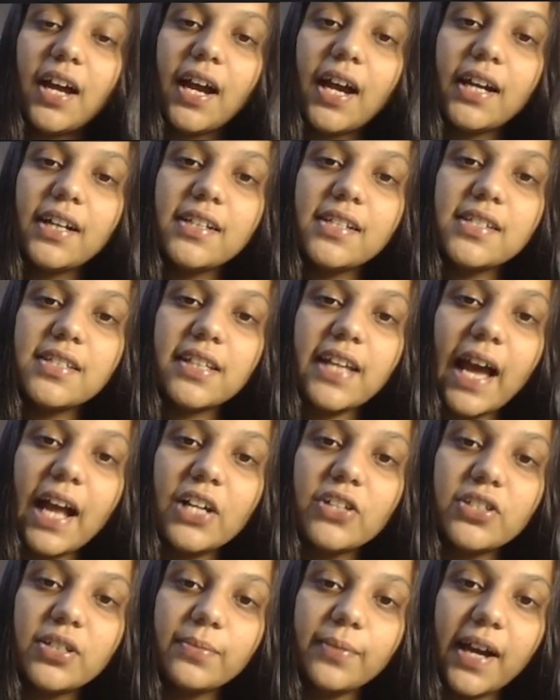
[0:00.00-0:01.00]
And this
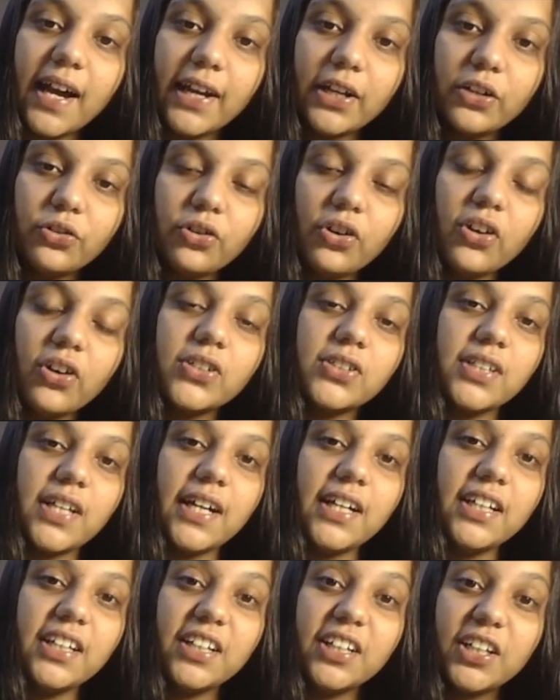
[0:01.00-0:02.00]
calcium
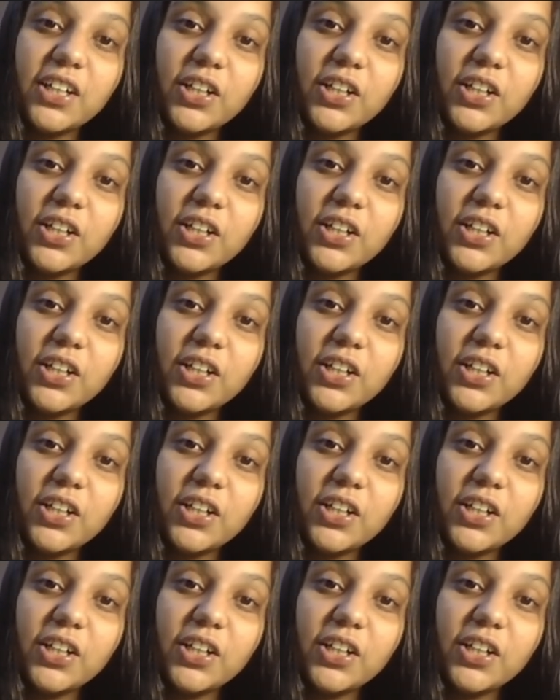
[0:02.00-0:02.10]
hydroxide,